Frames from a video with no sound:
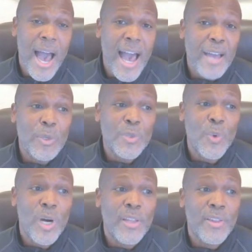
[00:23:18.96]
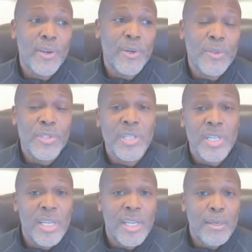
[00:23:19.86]
I was one of those
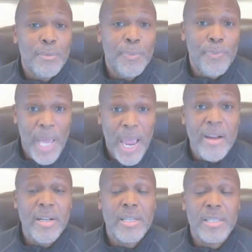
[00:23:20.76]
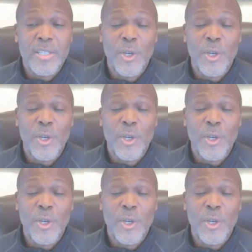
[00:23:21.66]
parents